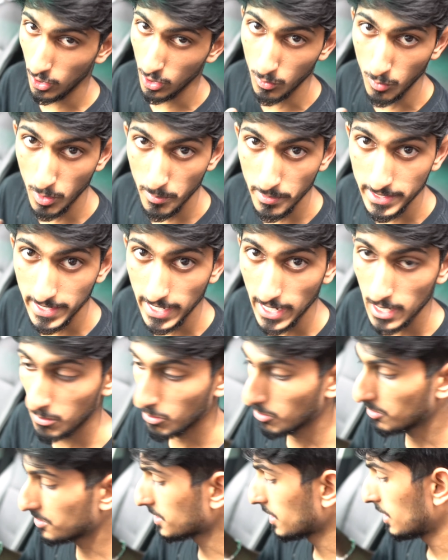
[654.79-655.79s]
all the ribbon
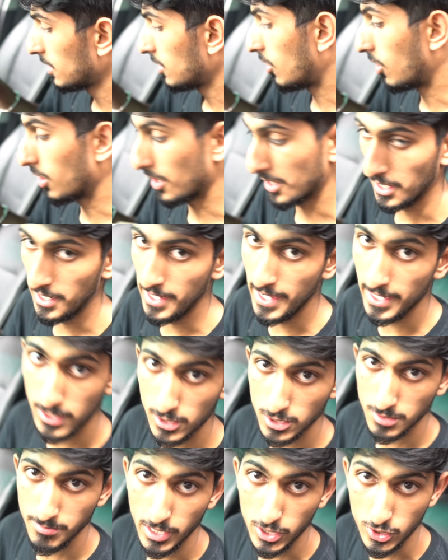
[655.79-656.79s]
cables, all the
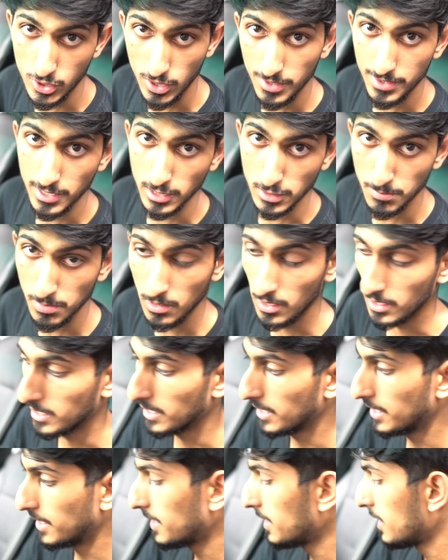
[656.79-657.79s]
connectors, make sure everything's
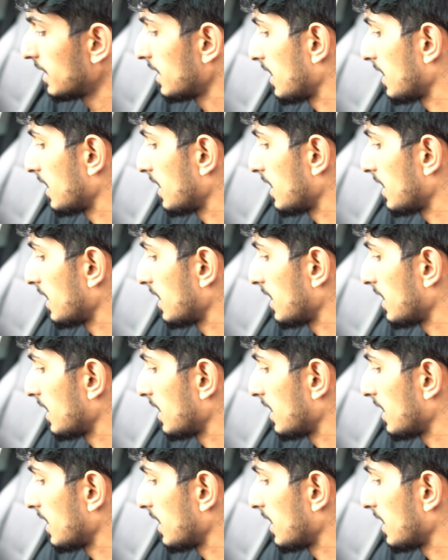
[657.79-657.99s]
plugged in.